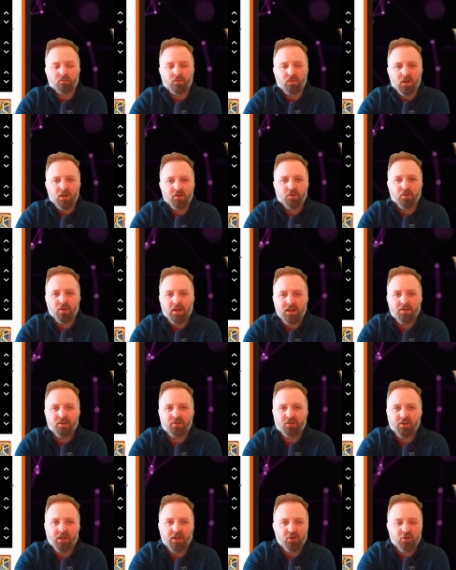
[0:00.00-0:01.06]
So it
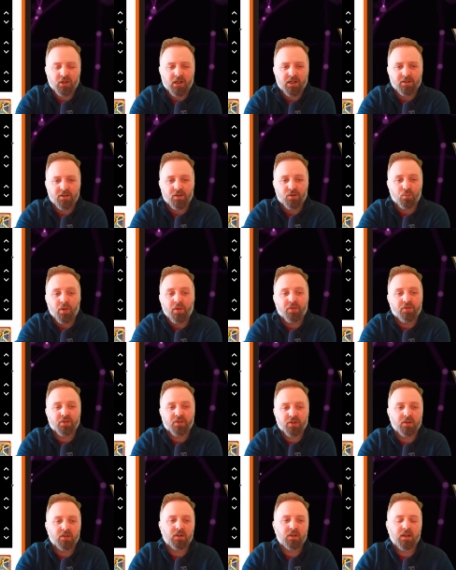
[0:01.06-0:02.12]
synergizes with
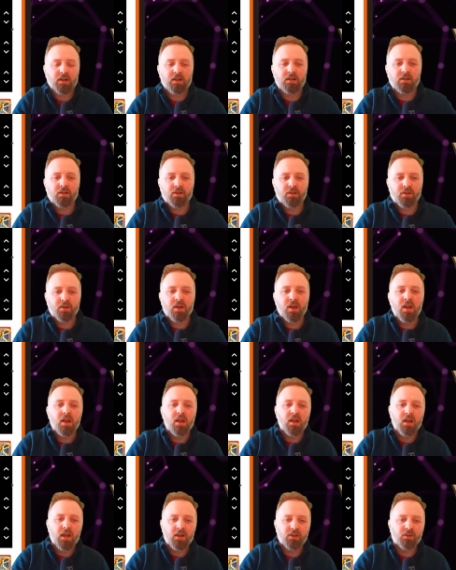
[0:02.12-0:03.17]
certain cards.
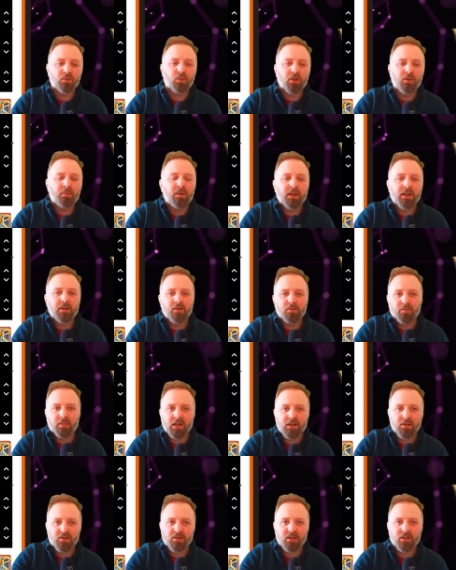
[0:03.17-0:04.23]
Is it worth picking up
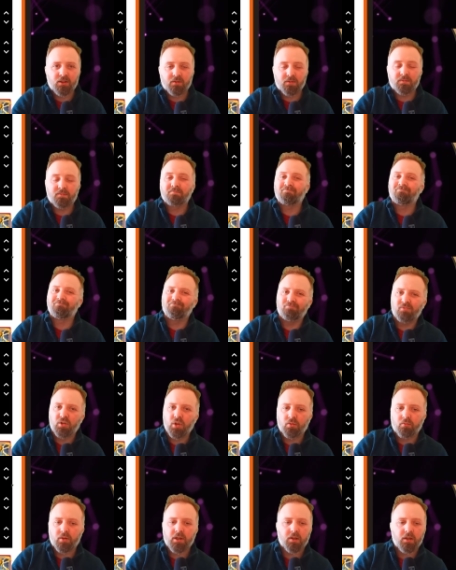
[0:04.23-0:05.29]
by itself?
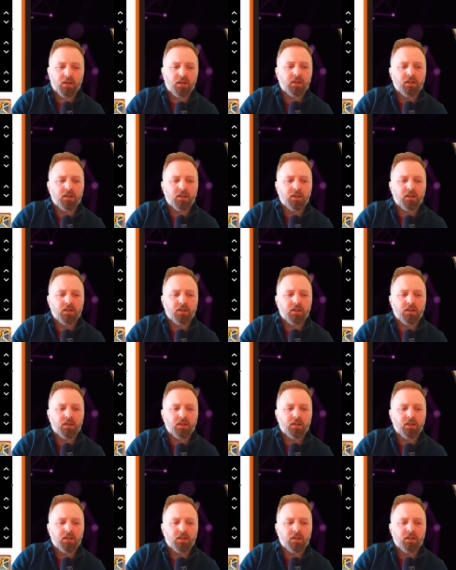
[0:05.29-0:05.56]
Not really.